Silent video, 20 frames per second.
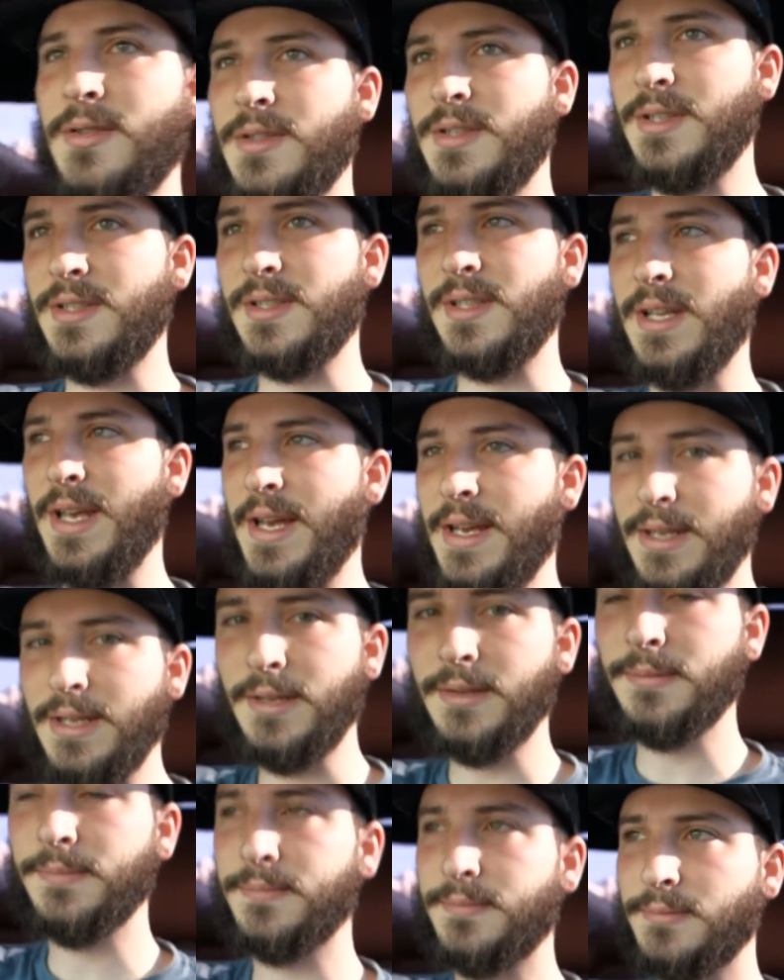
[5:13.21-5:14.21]
this lady
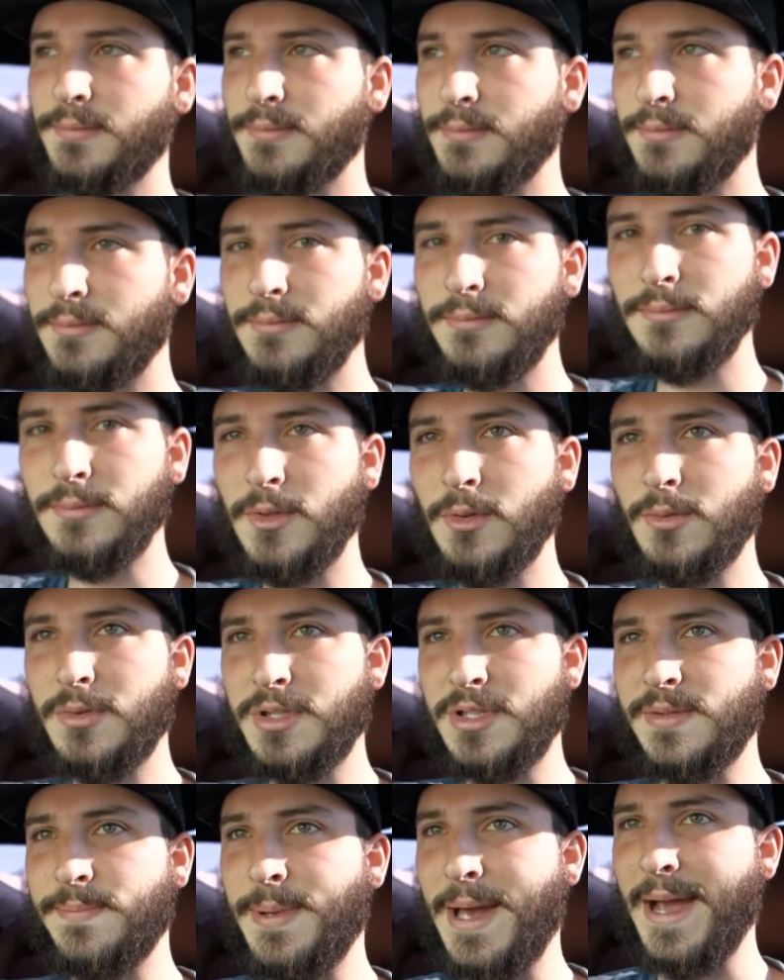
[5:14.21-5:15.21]
was
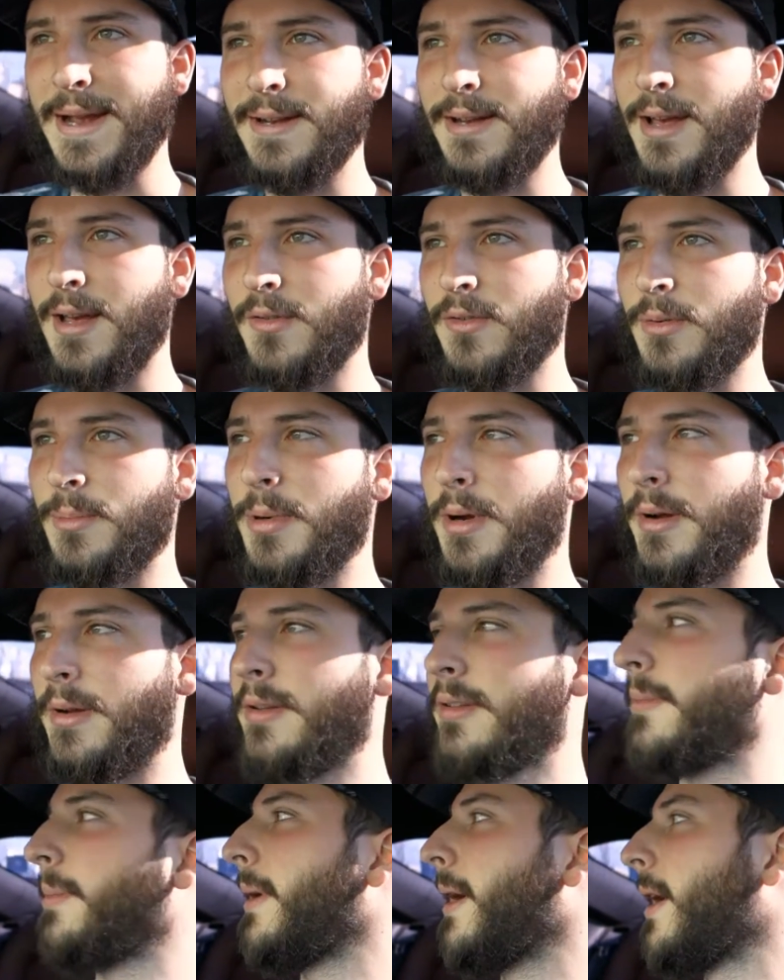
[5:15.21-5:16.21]
just backing out of her
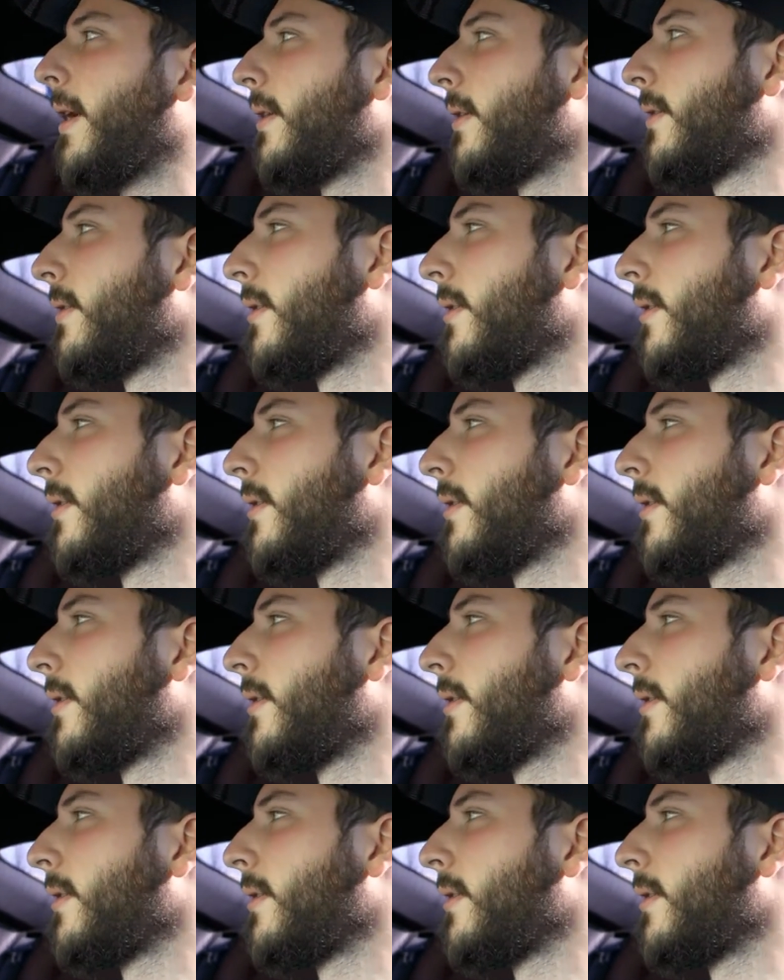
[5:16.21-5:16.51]
parking spot,